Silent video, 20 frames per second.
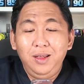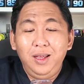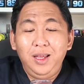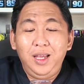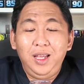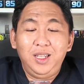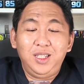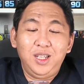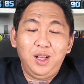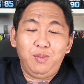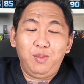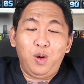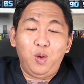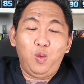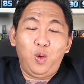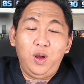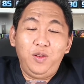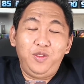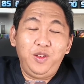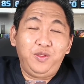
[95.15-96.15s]
He's number
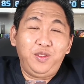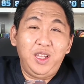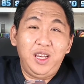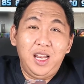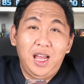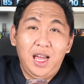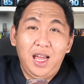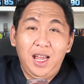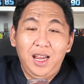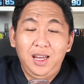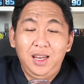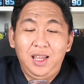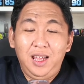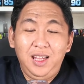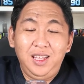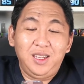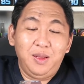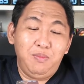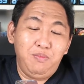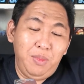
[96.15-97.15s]
159.
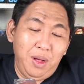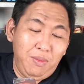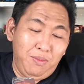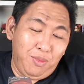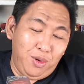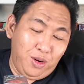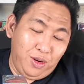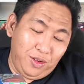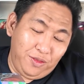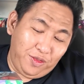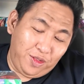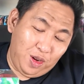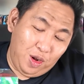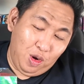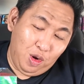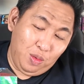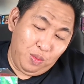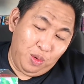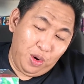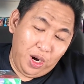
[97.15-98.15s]
He's a member of
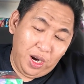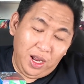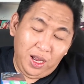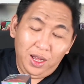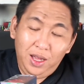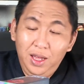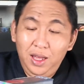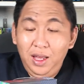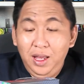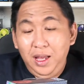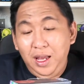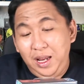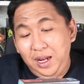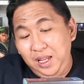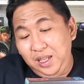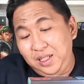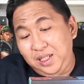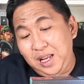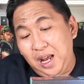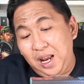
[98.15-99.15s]
Cobra, and
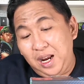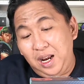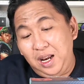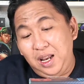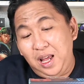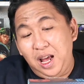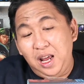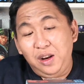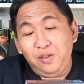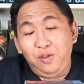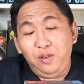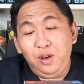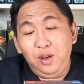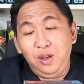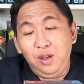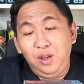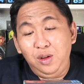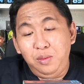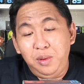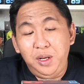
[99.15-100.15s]
he's got a lot of
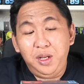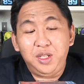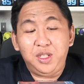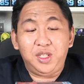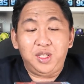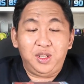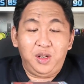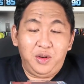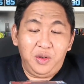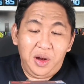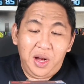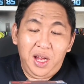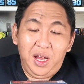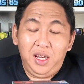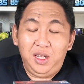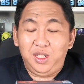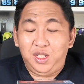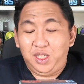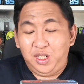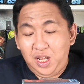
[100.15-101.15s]
luminous
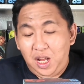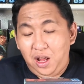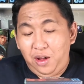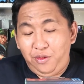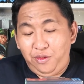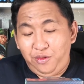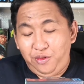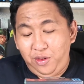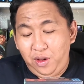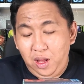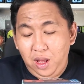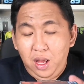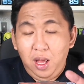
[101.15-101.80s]
green stuff,